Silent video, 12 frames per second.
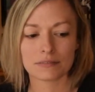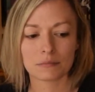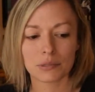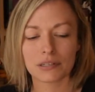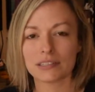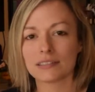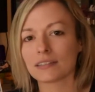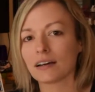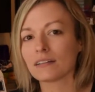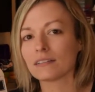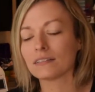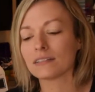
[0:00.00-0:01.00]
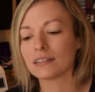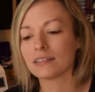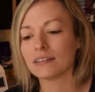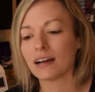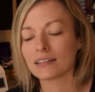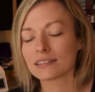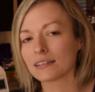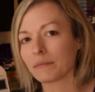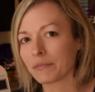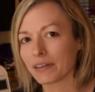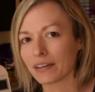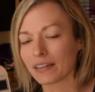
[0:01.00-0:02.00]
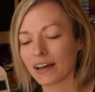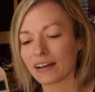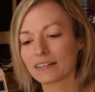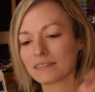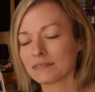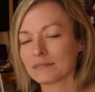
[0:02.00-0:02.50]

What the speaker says: Pretty subtle and not something that